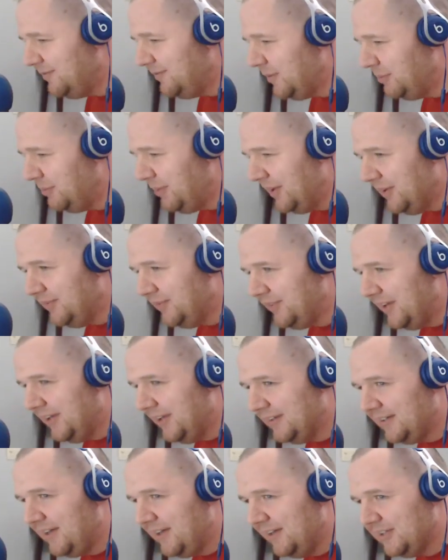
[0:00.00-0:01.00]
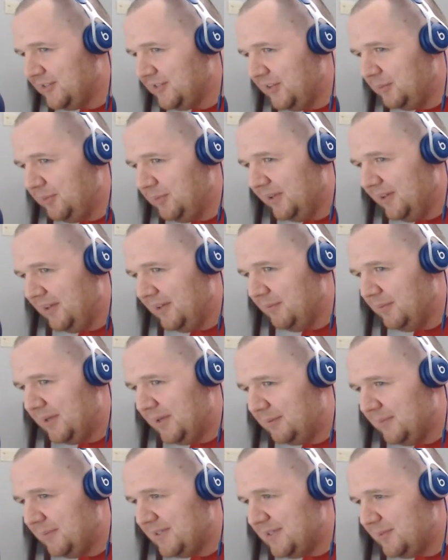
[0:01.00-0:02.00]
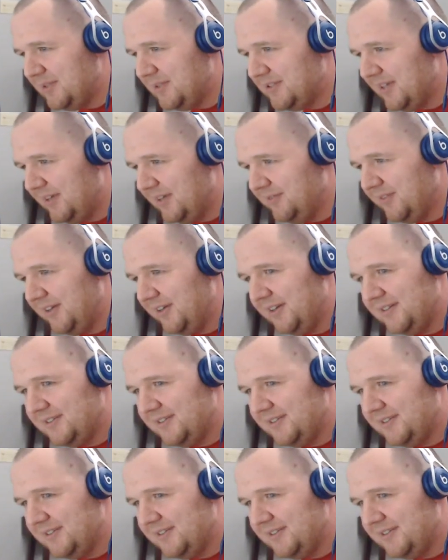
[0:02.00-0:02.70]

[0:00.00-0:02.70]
football fan, college football. I'm a big Mississippi State fan.